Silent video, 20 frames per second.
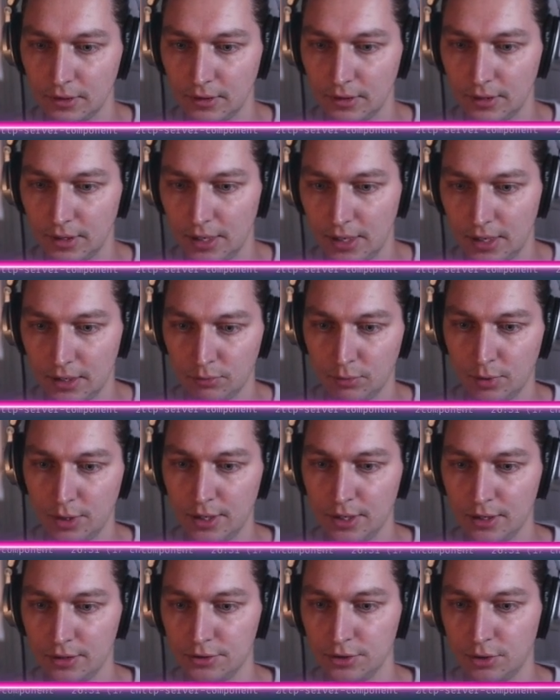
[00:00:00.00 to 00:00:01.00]
and
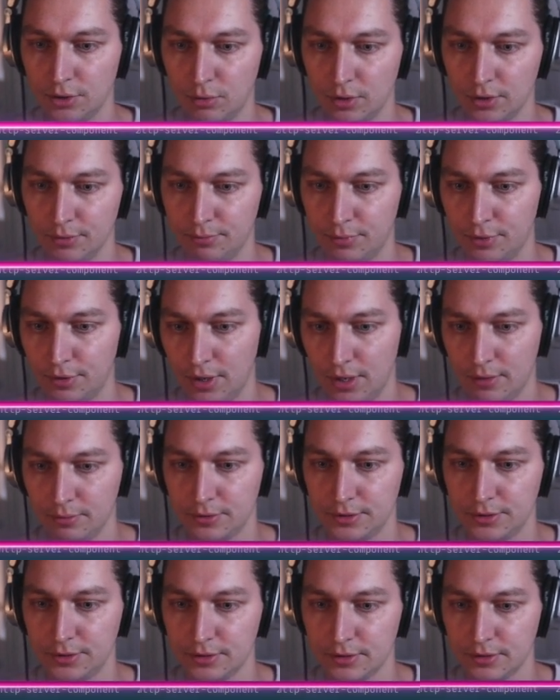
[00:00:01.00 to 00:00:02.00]
we don't want
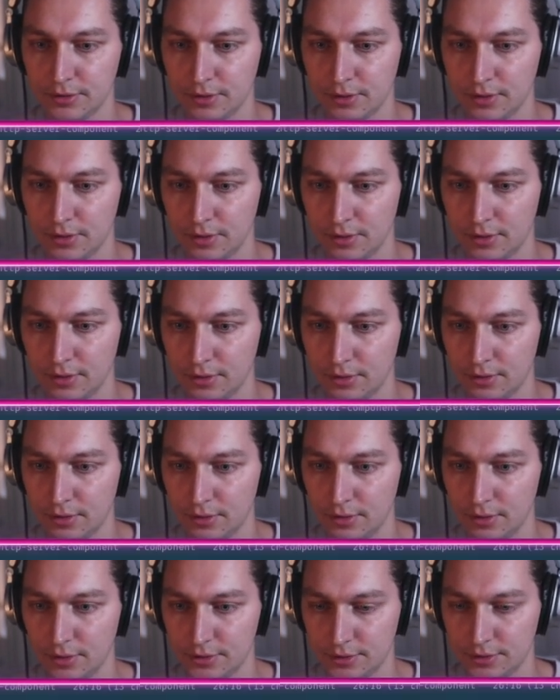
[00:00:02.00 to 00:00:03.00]
params.
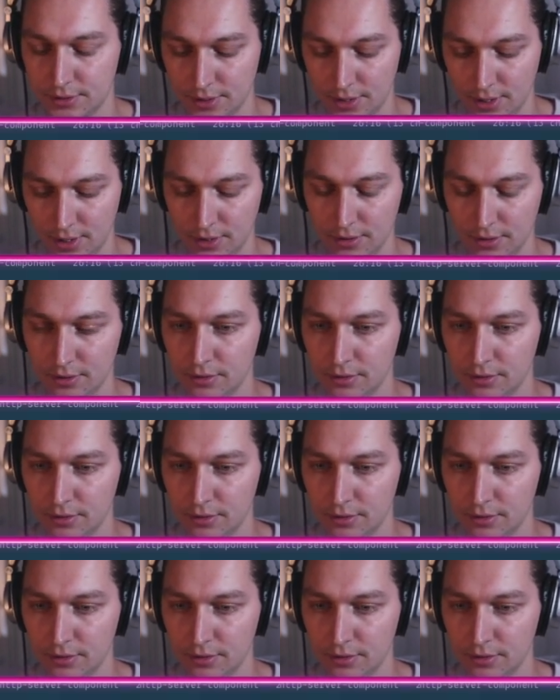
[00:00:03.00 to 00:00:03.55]
Let's say